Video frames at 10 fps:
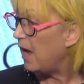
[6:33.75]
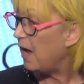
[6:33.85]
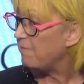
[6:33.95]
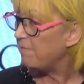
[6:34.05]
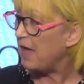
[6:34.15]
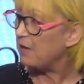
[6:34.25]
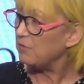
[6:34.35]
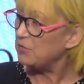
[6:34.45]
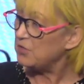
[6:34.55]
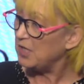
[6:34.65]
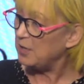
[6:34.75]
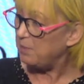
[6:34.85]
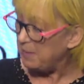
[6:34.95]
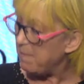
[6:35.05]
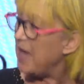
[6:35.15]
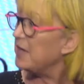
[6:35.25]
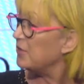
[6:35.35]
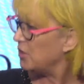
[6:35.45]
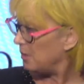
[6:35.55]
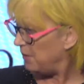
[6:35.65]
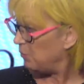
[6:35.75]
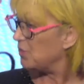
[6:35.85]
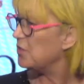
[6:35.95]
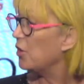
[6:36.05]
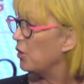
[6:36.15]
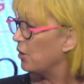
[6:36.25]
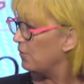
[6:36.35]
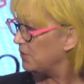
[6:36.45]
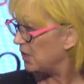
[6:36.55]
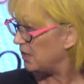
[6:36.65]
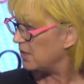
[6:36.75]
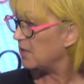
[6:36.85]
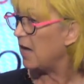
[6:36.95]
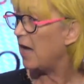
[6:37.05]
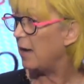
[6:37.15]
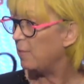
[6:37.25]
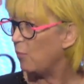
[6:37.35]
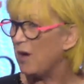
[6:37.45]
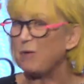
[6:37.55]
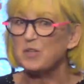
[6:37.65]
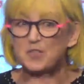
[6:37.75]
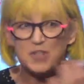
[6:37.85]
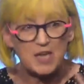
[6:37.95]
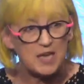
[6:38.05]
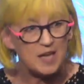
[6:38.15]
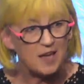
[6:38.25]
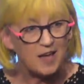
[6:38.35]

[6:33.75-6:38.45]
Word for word: I found it a bit mannered and a bit reserved, and um, whereas the